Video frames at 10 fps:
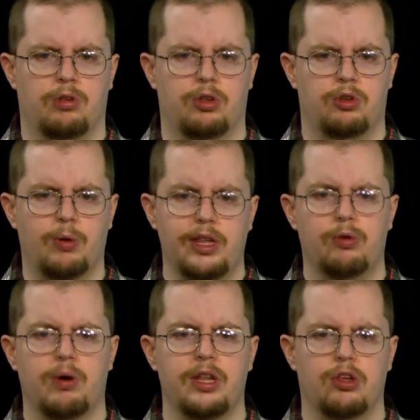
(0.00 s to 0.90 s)

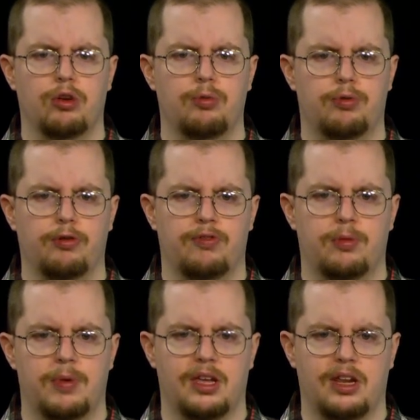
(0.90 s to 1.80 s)
2022 proved to
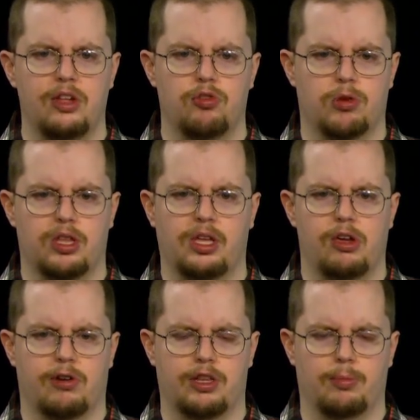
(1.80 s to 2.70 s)
be an interesting
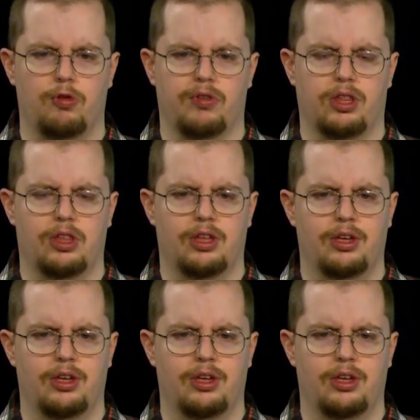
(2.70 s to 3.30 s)
year at the movies.